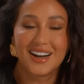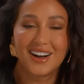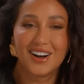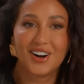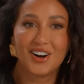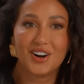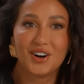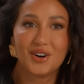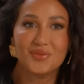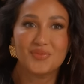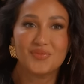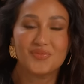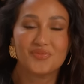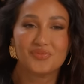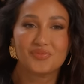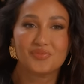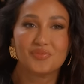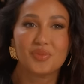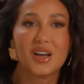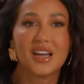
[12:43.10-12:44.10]

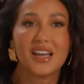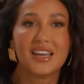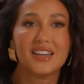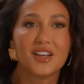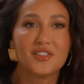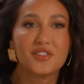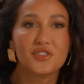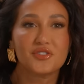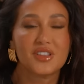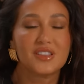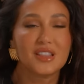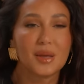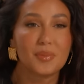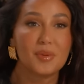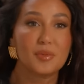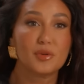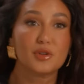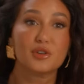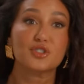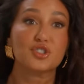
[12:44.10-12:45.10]
Um, but another thing that
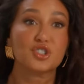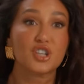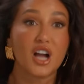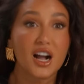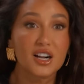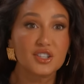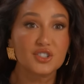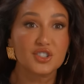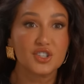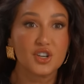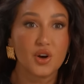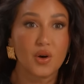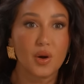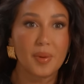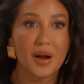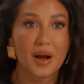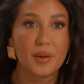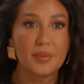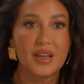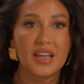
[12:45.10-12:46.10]
people are shocked to know
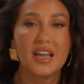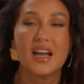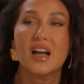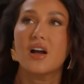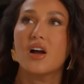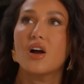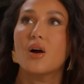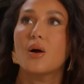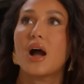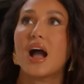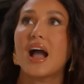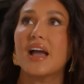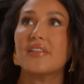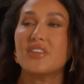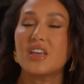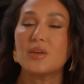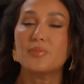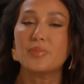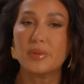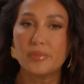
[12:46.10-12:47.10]
about me, I
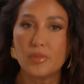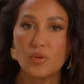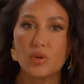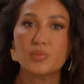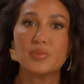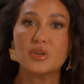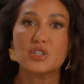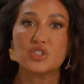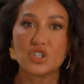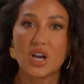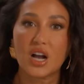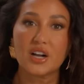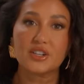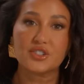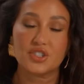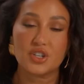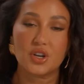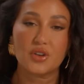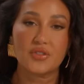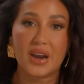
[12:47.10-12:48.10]
think people would be
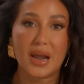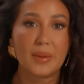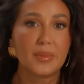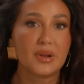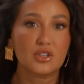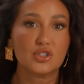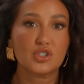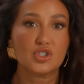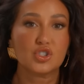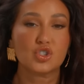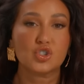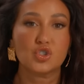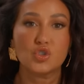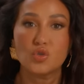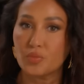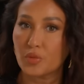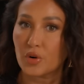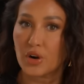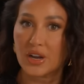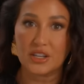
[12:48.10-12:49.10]
shocked to know that I'm a
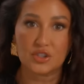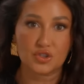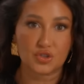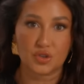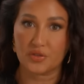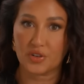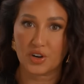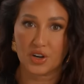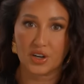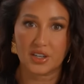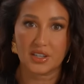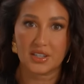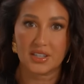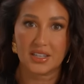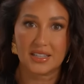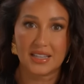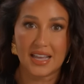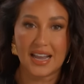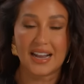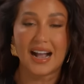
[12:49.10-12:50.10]
super introvert.
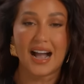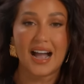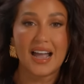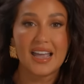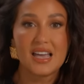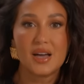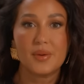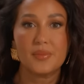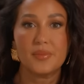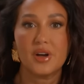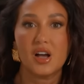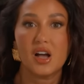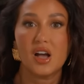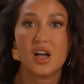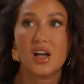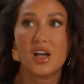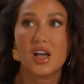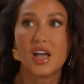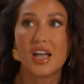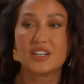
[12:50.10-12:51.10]
Like I am
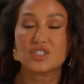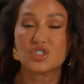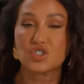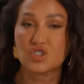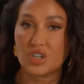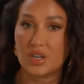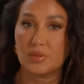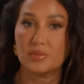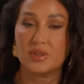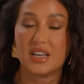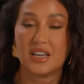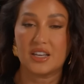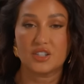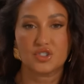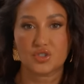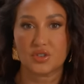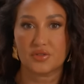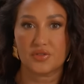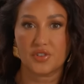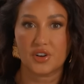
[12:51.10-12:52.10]
extremely
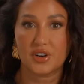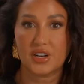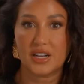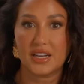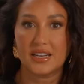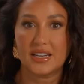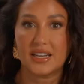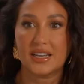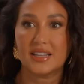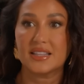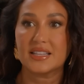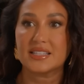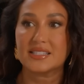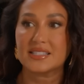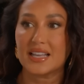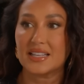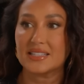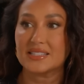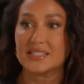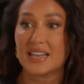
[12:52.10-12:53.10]
introverted in the
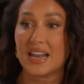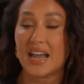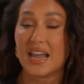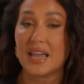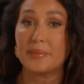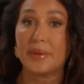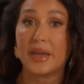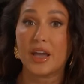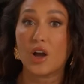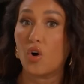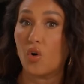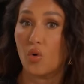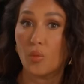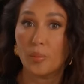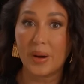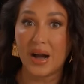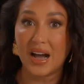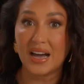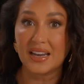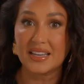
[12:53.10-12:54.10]
sense that I am a
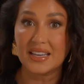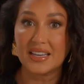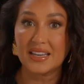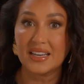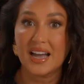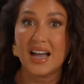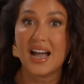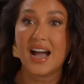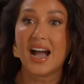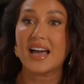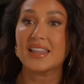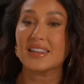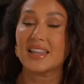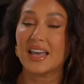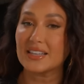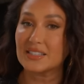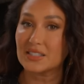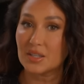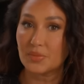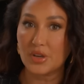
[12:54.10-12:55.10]
homebody. I
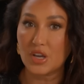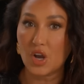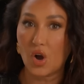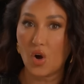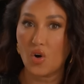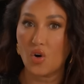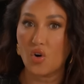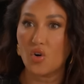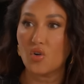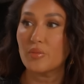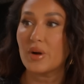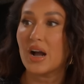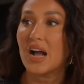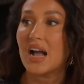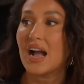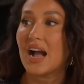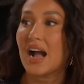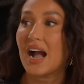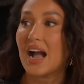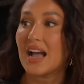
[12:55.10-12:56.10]
like to be home.
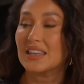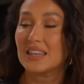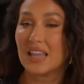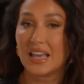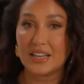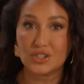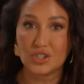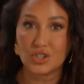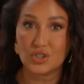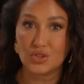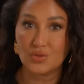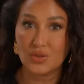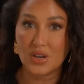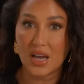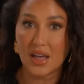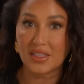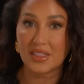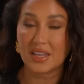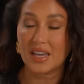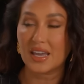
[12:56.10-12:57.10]
I like to do
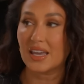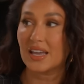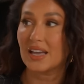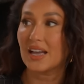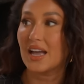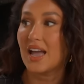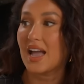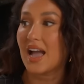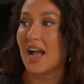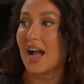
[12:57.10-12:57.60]
nothing.